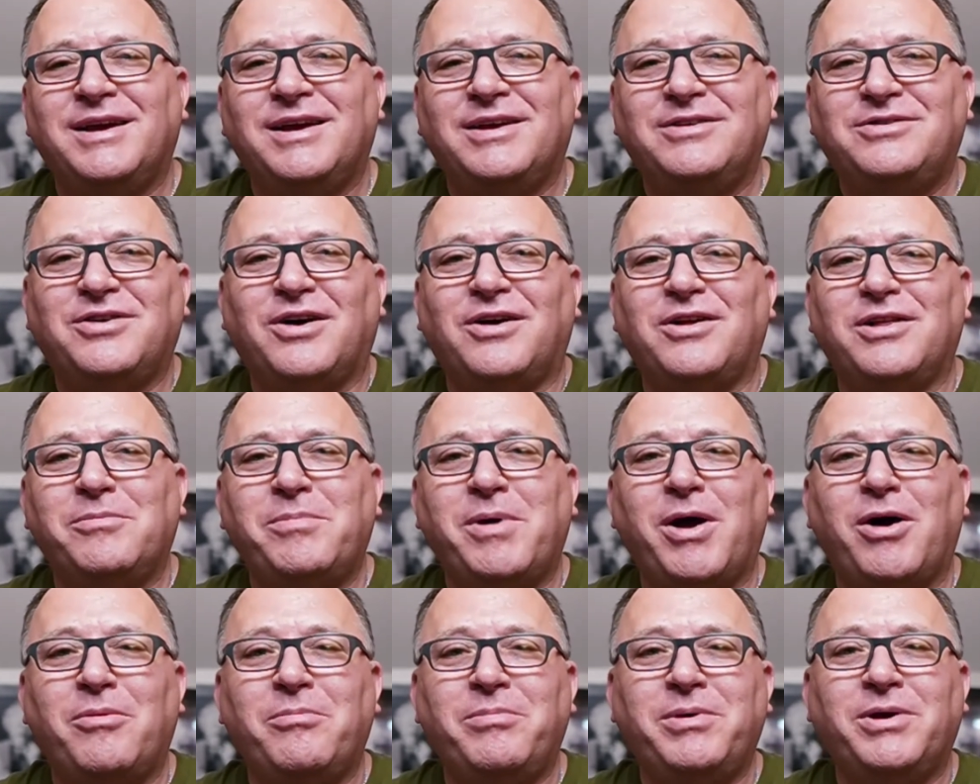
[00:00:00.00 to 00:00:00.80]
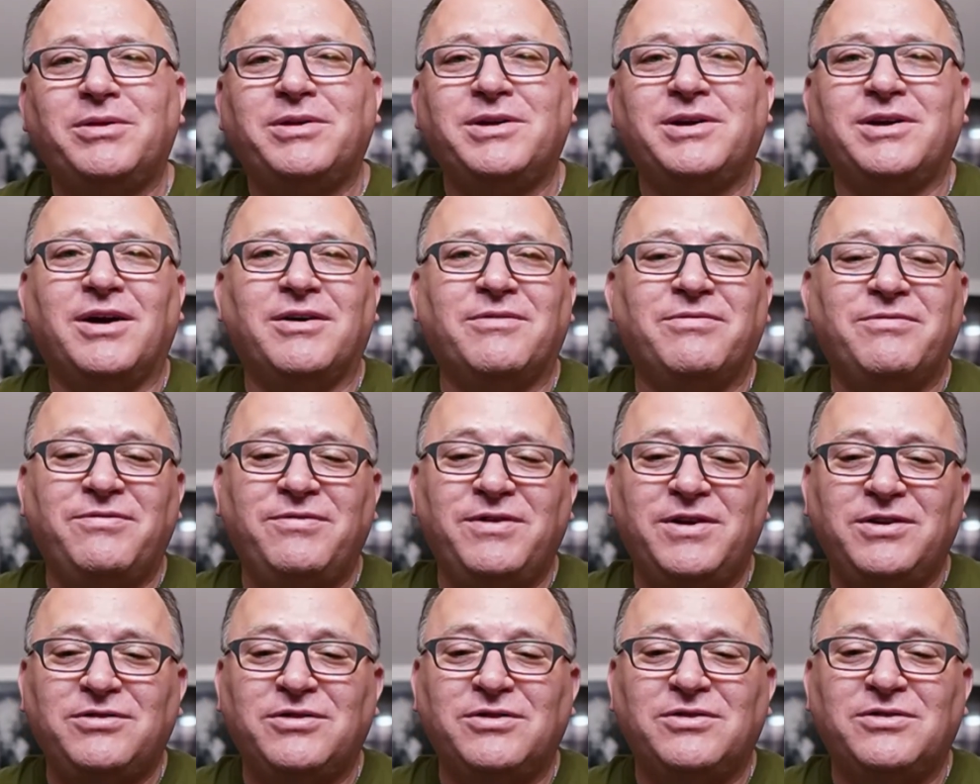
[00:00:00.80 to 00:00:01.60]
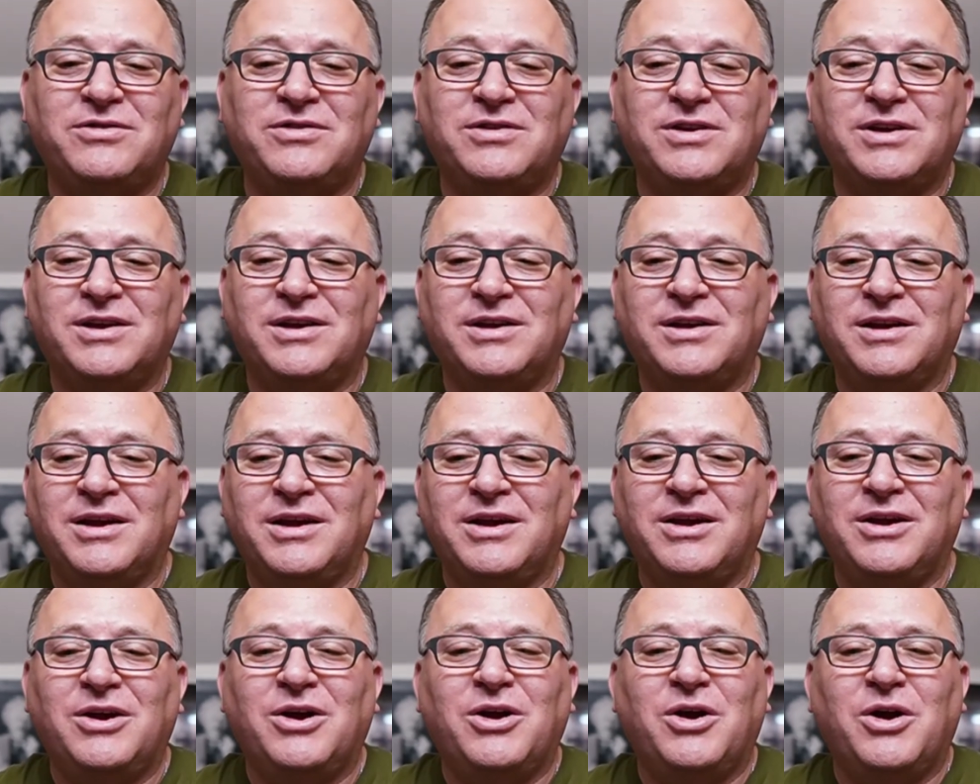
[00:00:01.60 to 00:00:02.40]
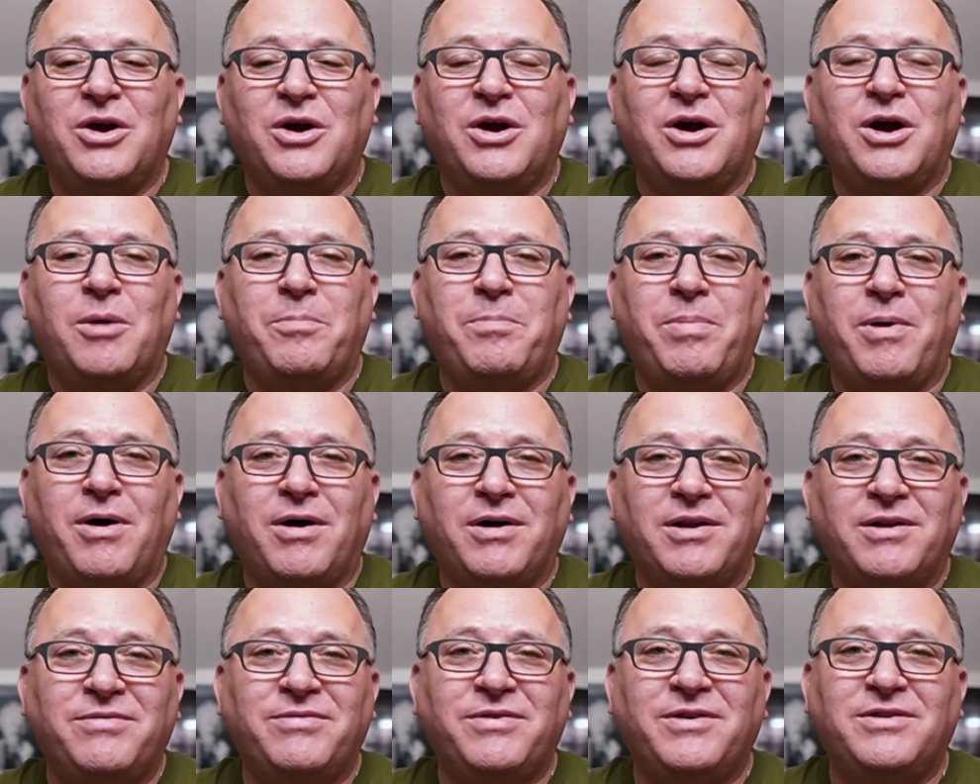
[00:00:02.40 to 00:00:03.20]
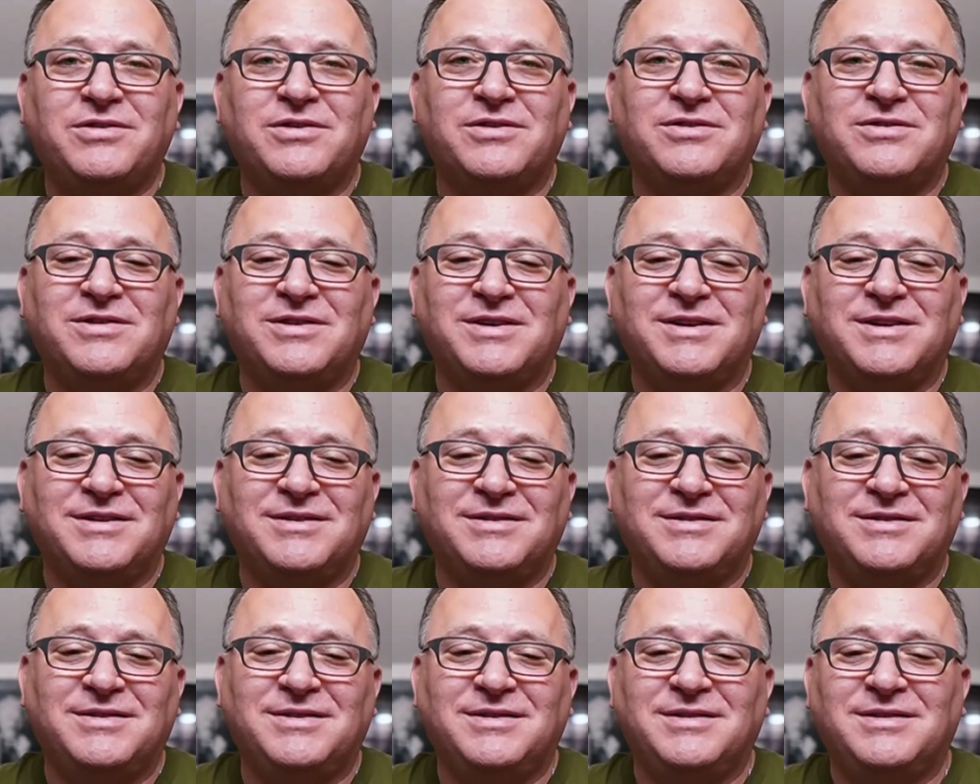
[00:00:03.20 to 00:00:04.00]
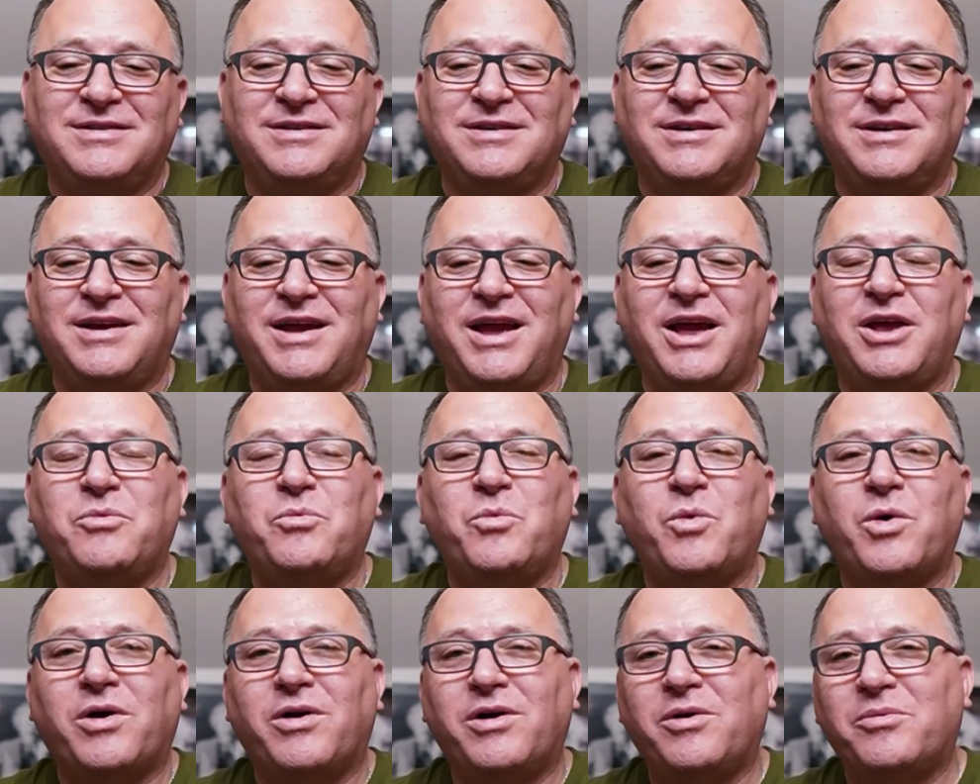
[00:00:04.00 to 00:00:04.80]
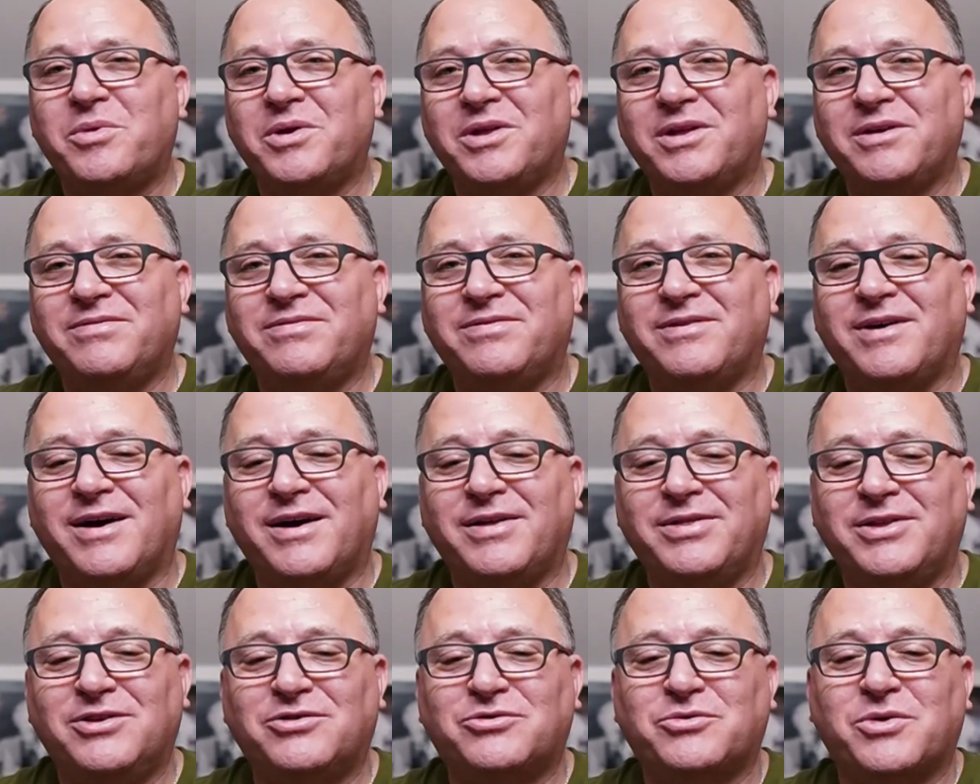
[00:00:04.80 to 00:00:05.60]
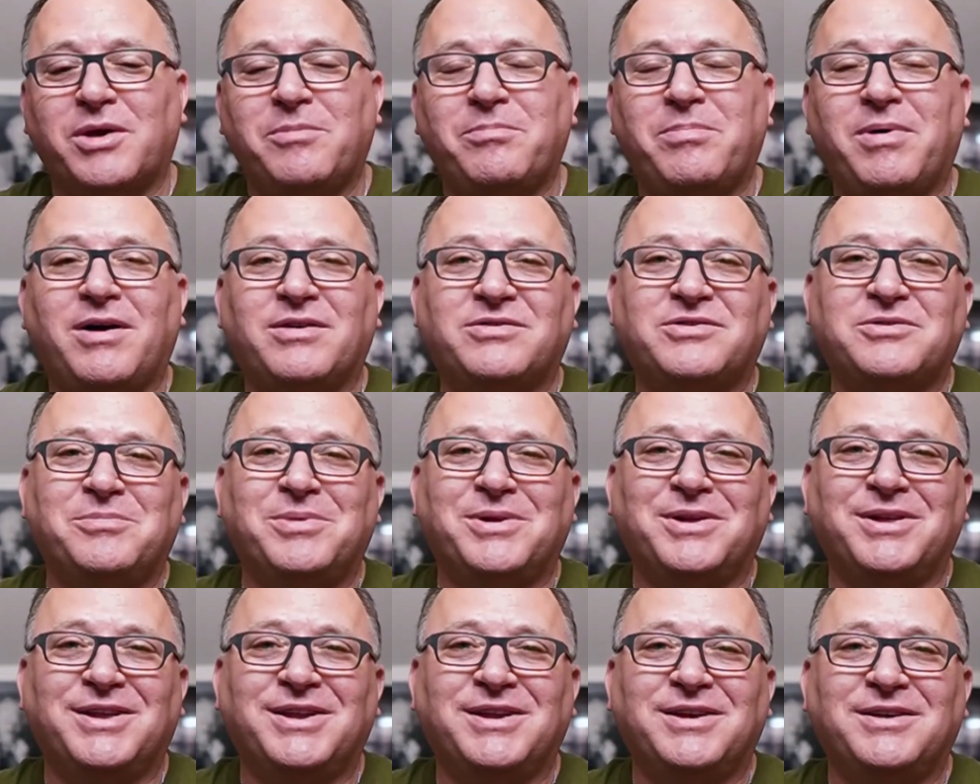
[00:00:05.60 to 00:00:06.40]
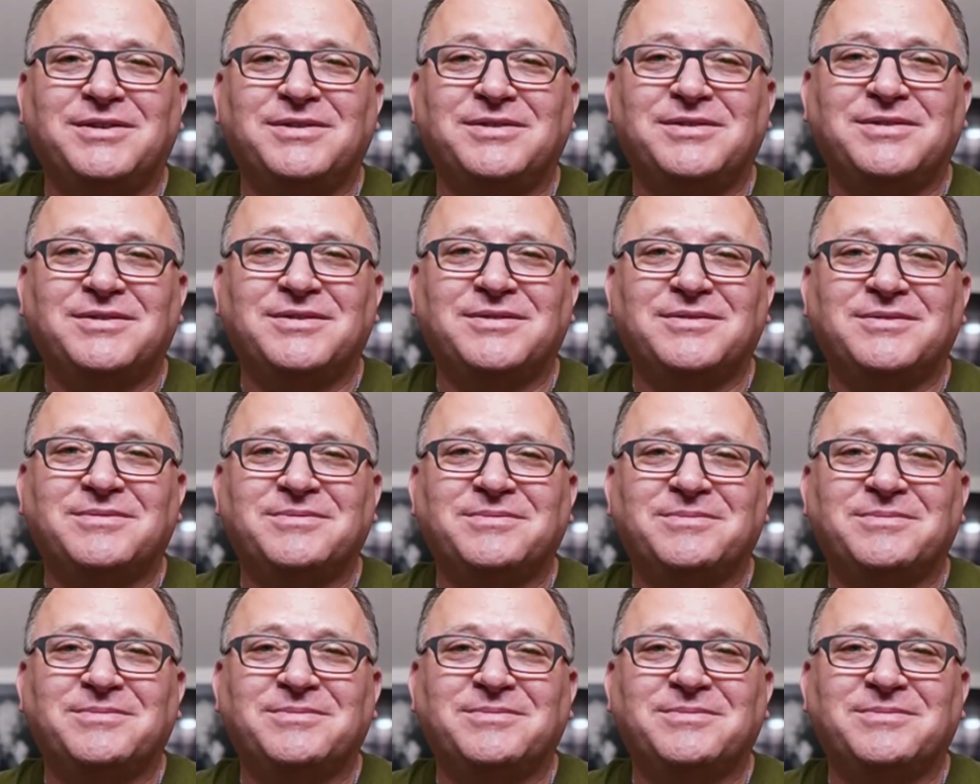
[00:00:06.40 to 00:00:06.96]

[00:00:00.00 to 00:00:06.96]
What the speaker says: It's all about building efficiency upon efficiencies and where to really find these great possibilities.